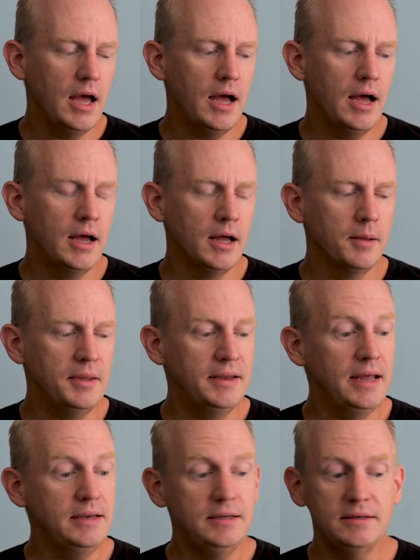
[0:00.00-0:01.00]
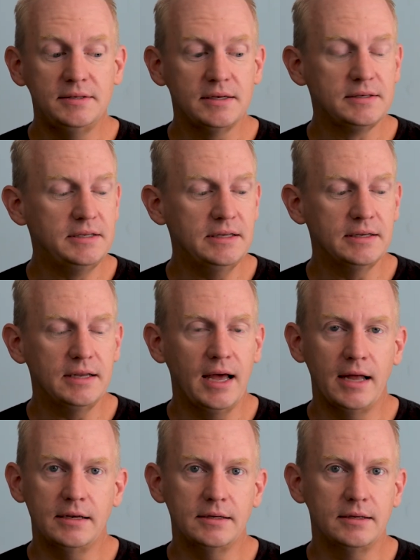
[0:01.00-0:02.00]
In 1860, it
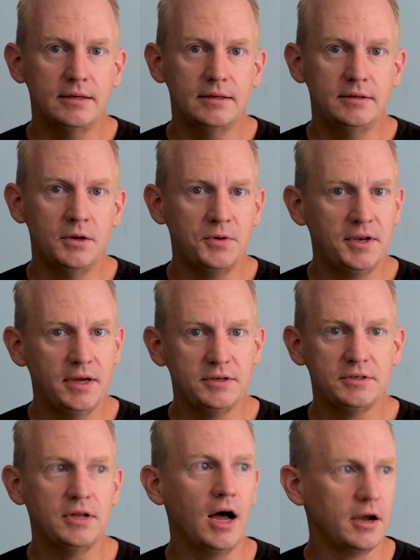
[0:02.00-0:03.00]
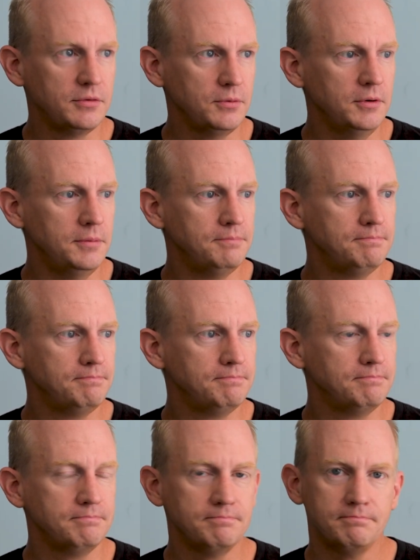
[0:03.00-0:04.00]
had no connection to Oxford
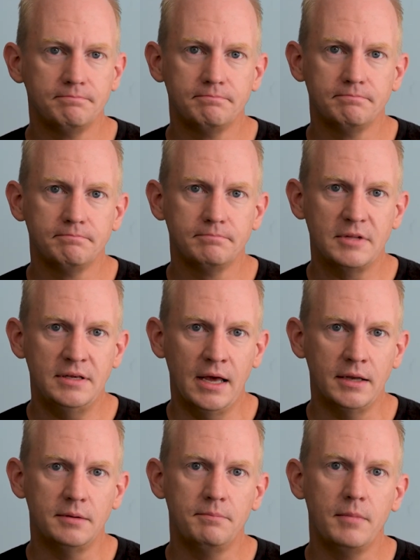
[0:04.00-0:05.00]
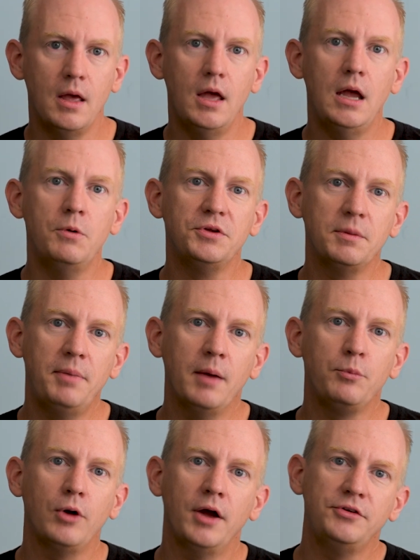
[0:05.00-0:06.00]
yet. It was the
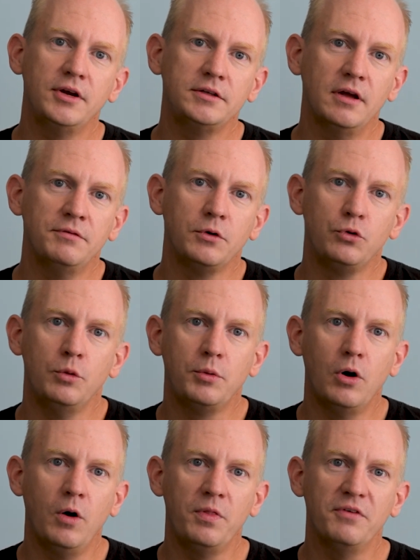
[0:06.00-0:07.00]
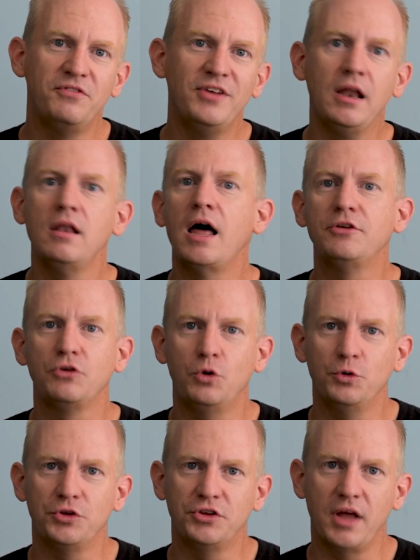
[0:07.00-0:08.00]
pet project of a group called the
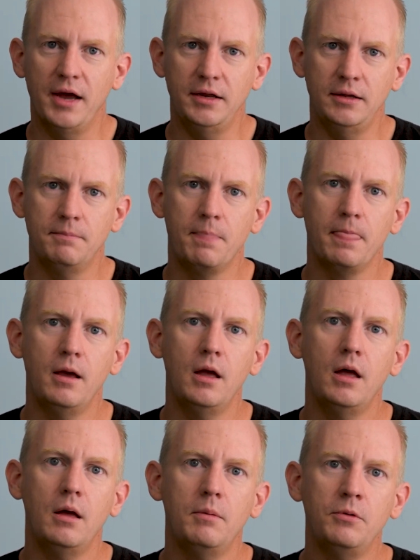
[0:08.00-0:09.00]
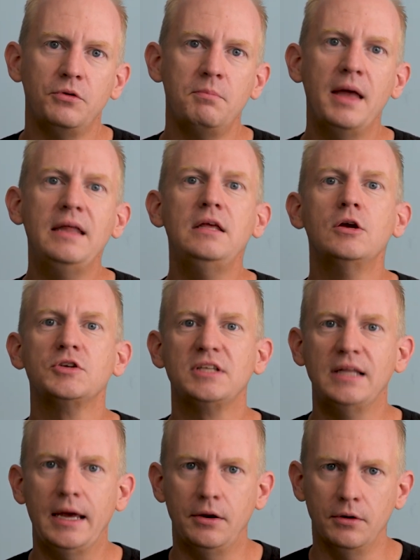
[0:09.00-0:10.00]
Philological Society. It was many years
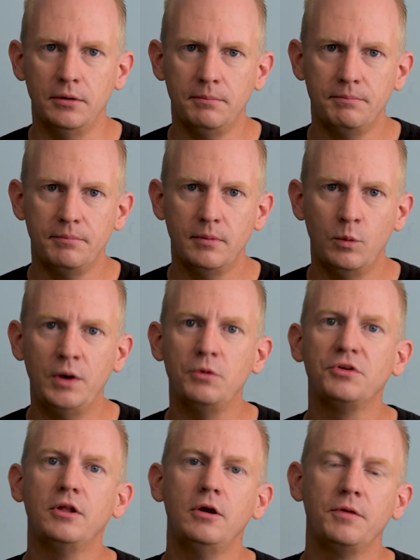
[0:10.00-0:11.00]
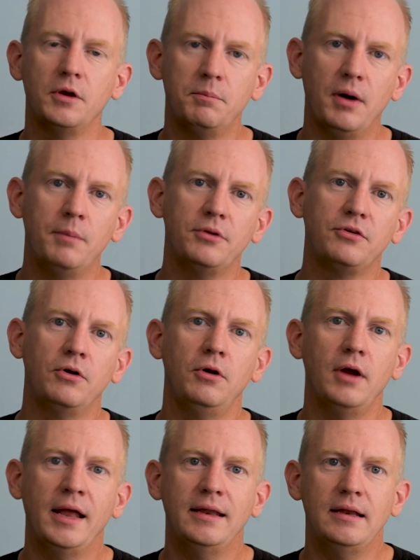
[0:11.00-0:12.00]
later, when it was clear that a publisher
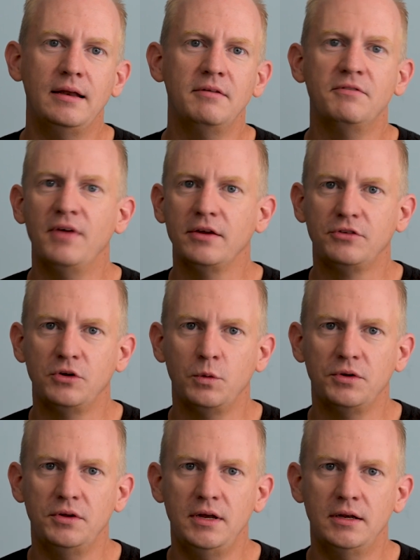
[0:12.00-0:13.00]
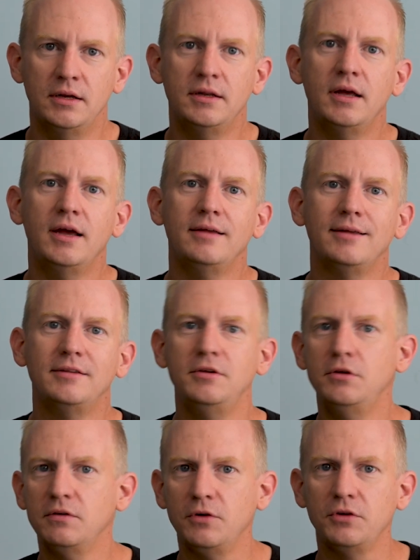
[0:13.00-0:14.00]
and an investor was needed, that the
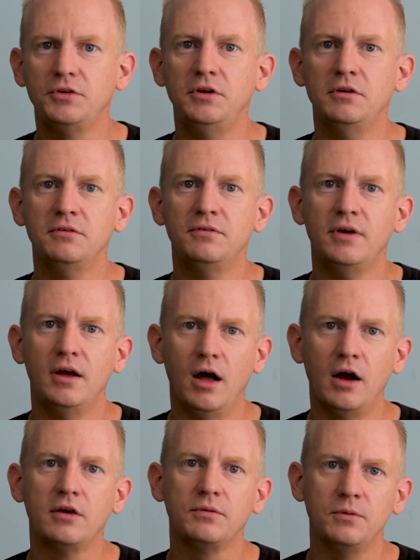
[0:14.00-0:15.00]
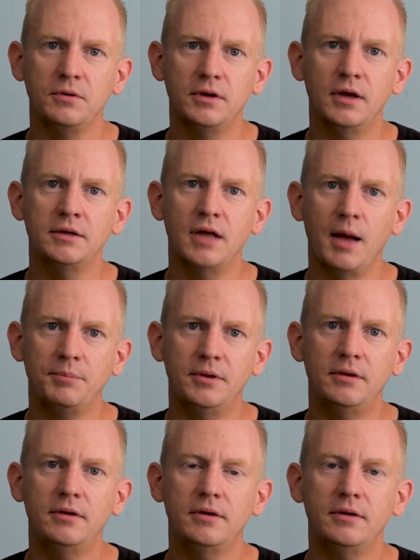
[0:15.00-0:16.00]
University of Oxford
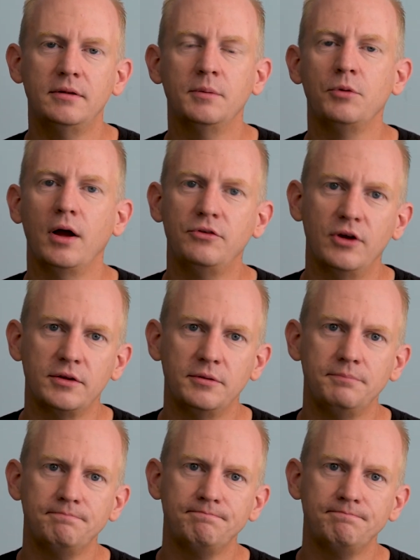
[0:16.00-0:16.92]
adopted the project.